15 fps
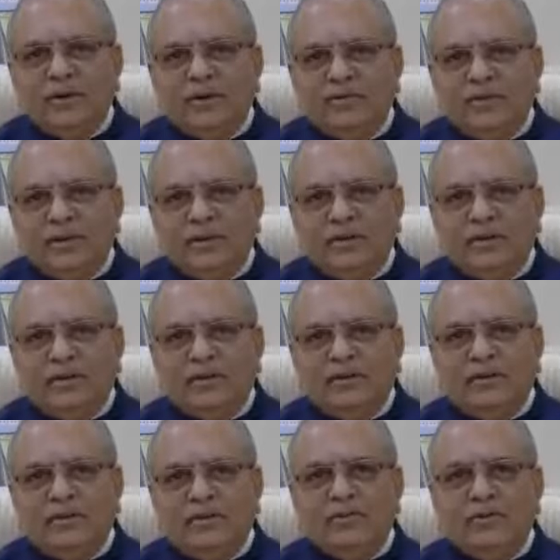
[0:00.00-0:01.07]
sector in
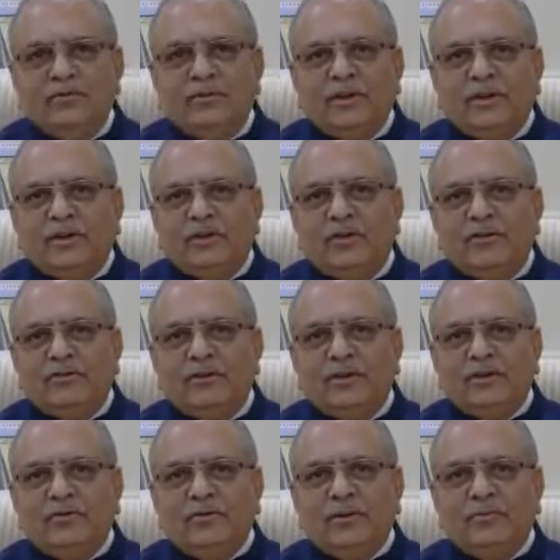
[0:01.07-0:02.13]
terms of technology
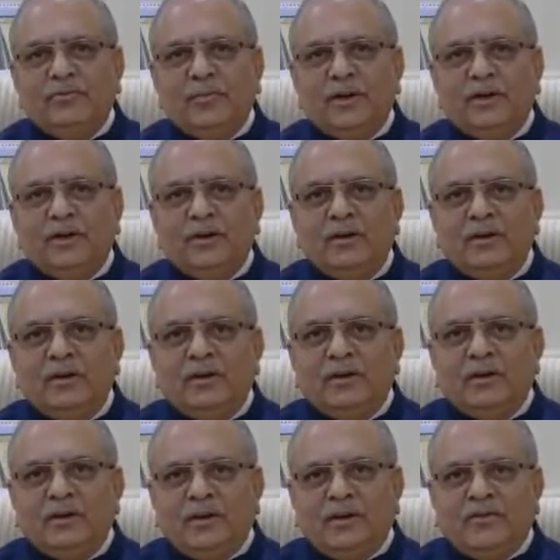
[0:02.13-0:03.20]
development
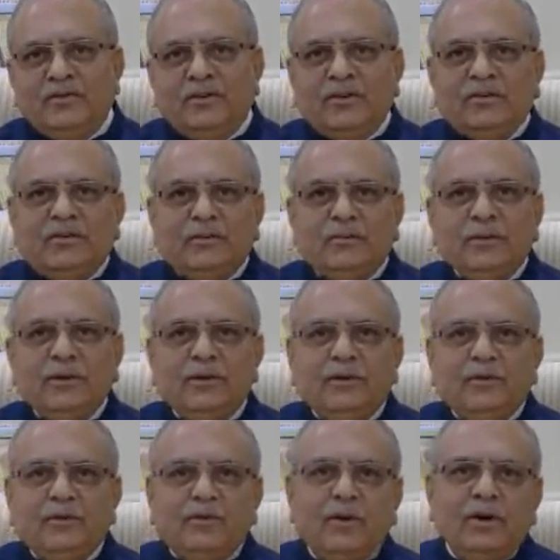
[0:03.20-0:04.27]
is testimony
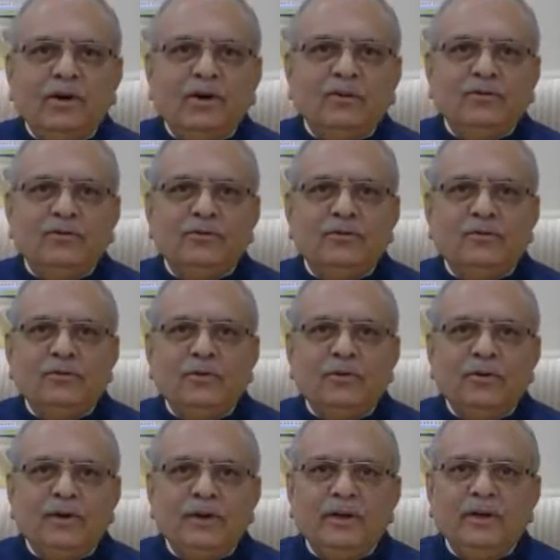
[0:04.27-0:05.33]
of what Larsen
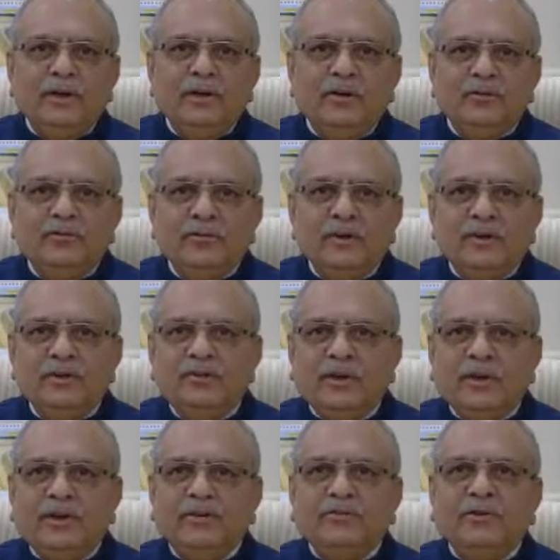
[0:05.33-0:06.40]
Toubro did with the
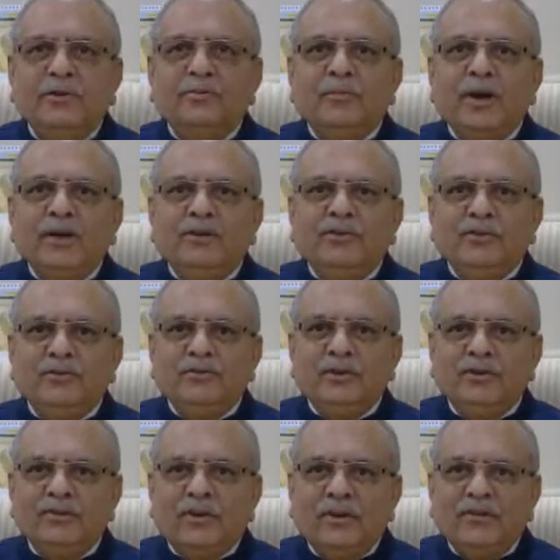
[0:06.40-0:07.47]
scientific minds of
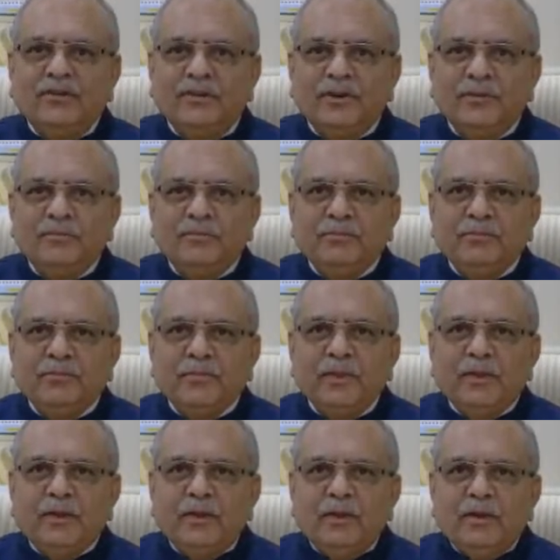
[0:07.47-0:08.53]
this country.
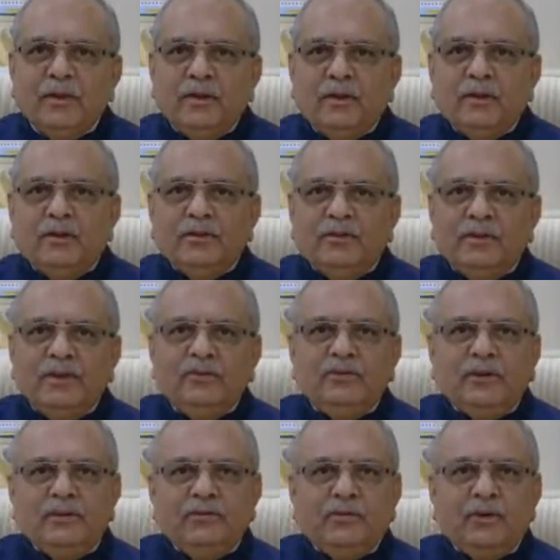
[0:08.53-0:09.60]
These
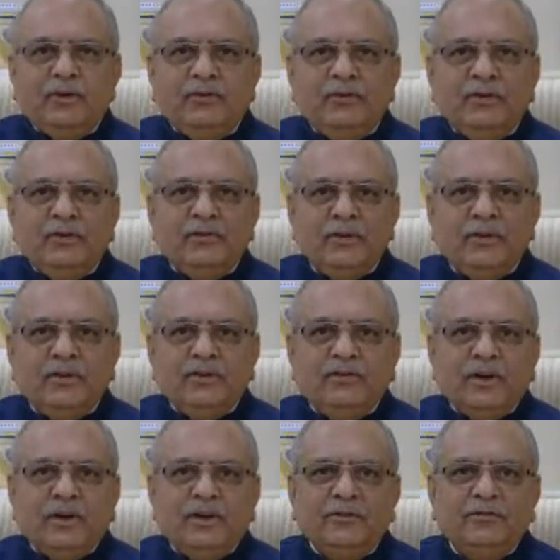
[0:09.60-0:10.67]
references and the
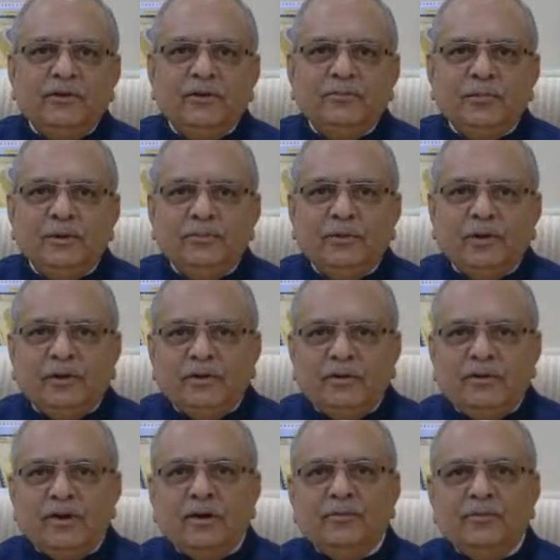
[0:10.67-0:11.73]
scientific people,
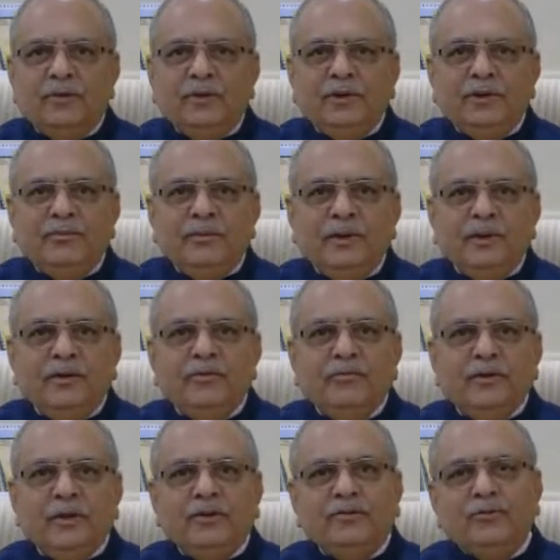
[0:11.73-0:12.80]
the community being
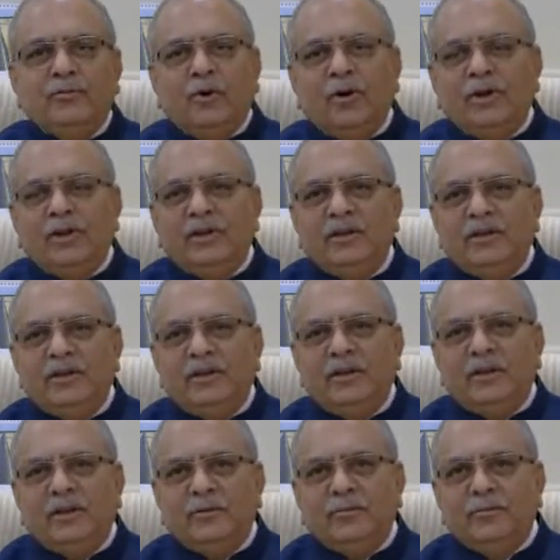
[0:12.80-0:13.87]
very small in
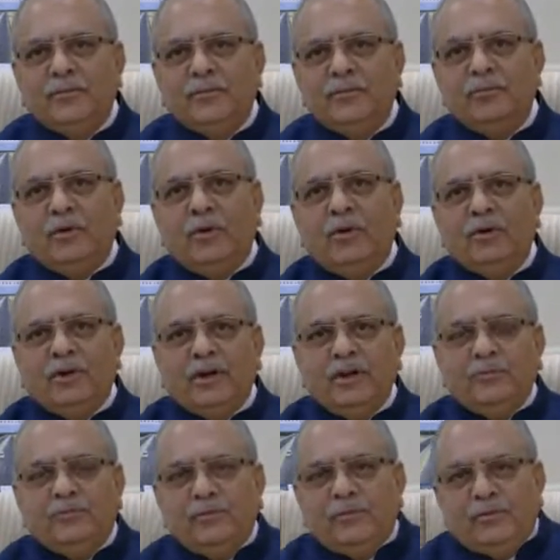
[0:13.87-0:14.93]
India,
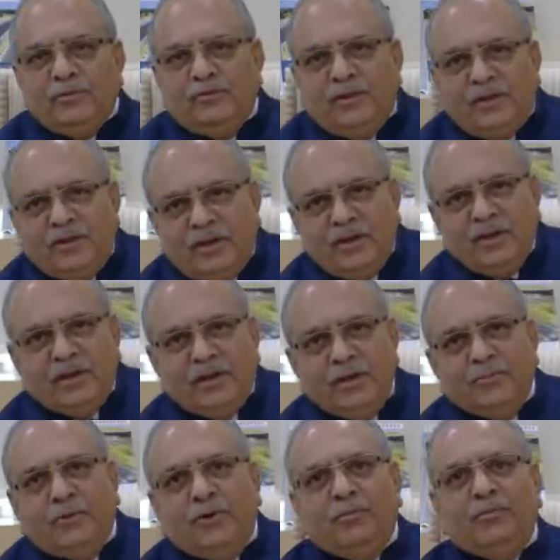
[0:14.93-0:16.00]
already generally
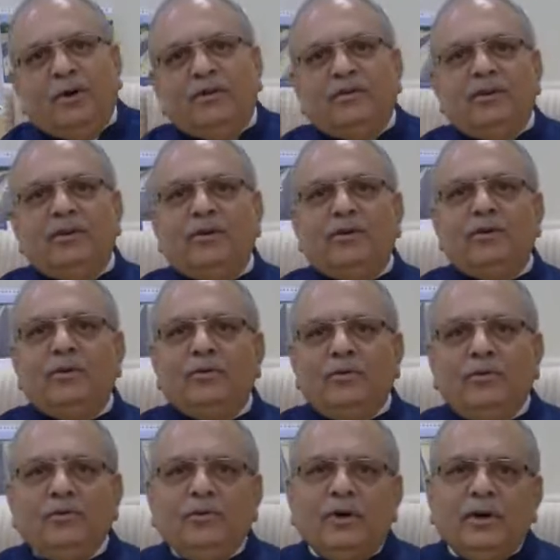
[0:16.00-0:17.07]
keep on passing on a
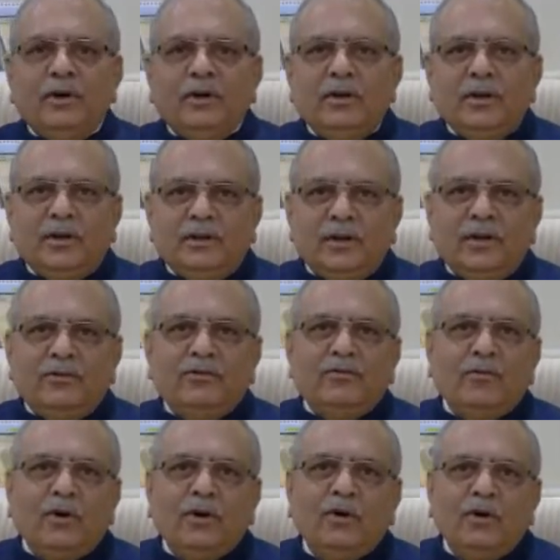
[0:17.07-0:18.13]
good word, and that's
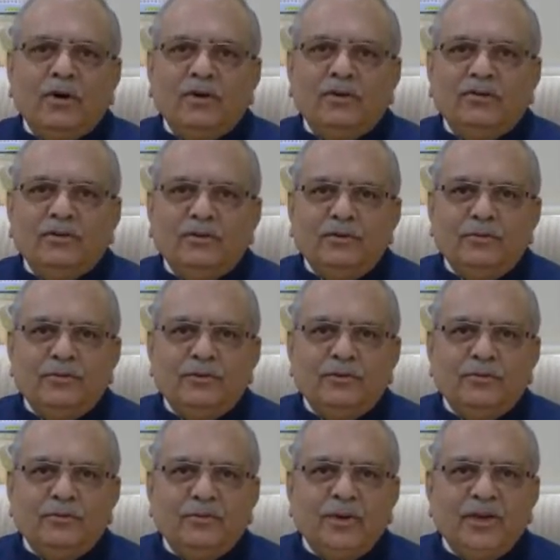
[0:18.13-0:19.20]
what got us into the
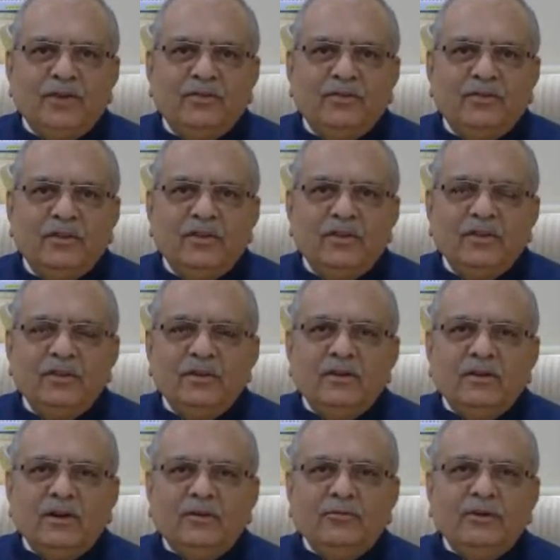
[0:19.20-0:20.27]
space.
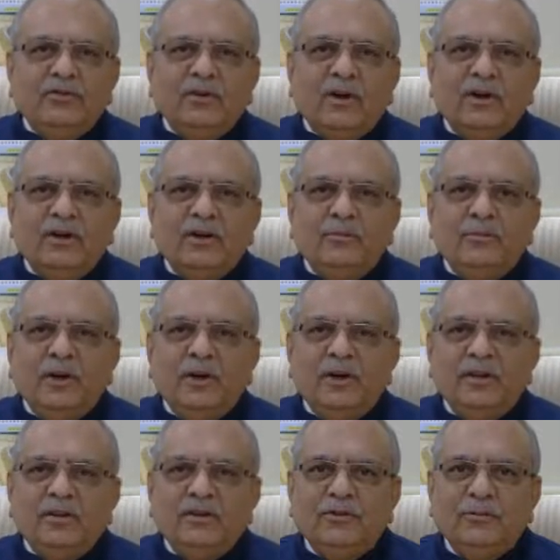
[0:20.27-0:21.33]
And we started
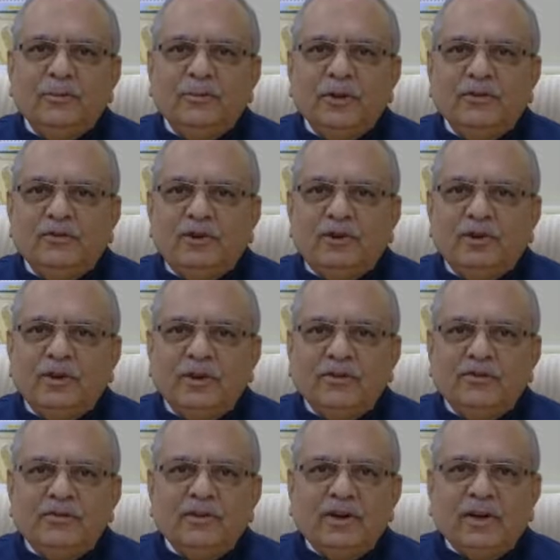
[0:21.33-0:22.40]
building the space
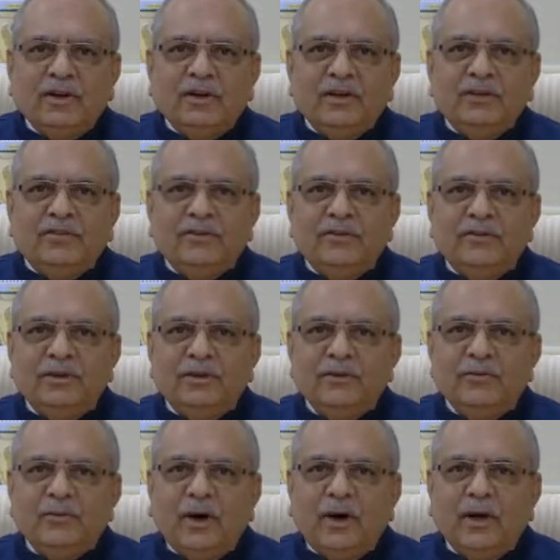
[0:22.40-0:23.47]
rockets in
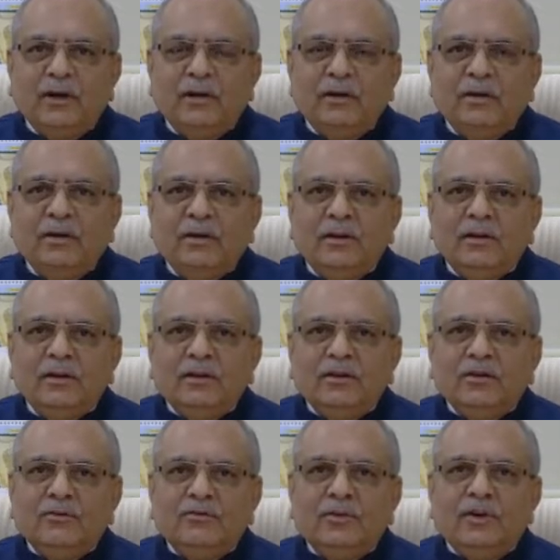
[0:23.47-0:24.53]
1971.
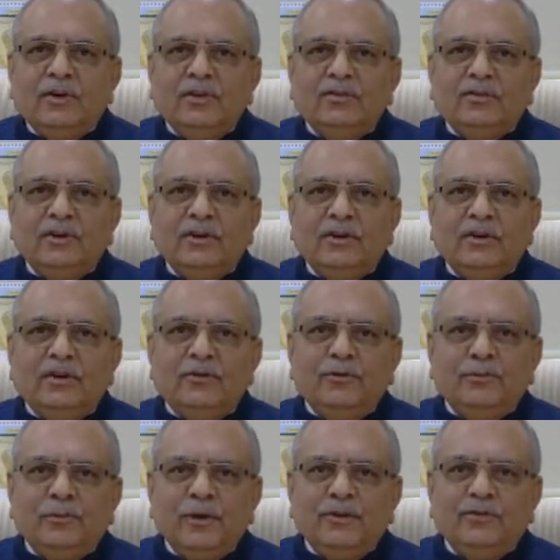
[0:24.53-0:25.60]
The first Indian
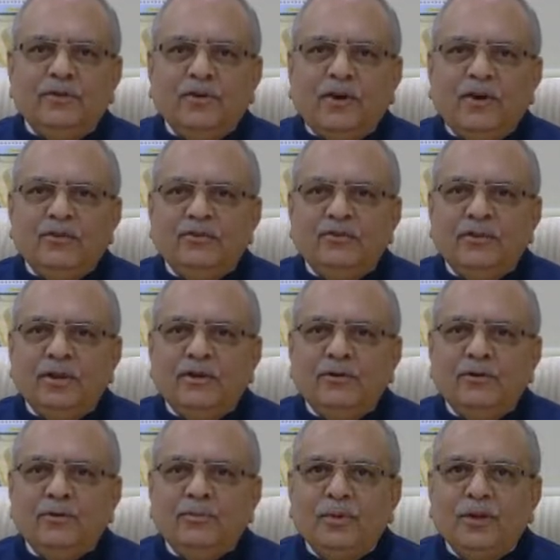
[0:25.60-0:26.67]
space launch that
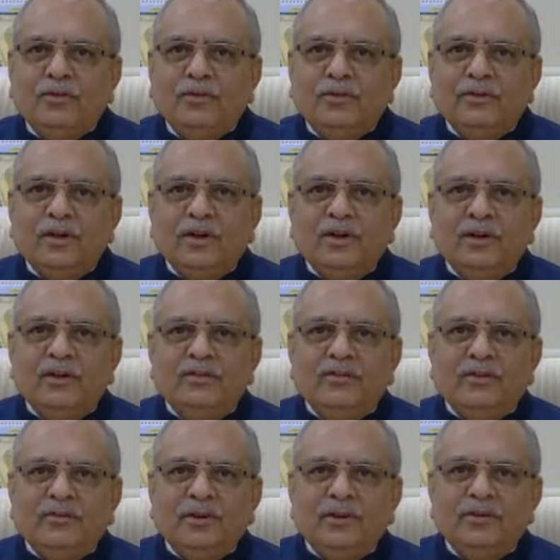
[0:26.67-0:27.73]
took place in
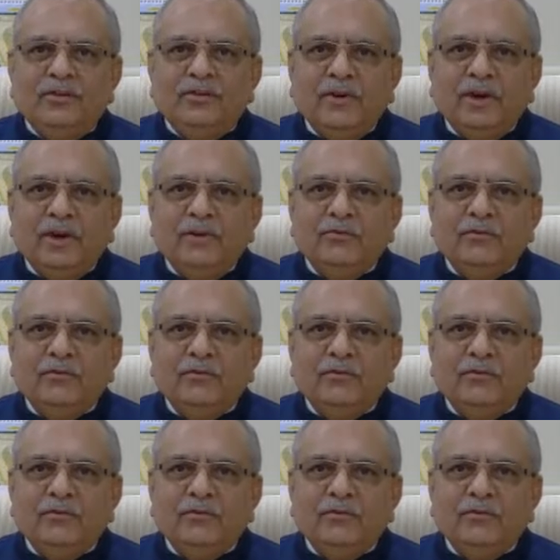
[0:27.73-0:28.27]
1975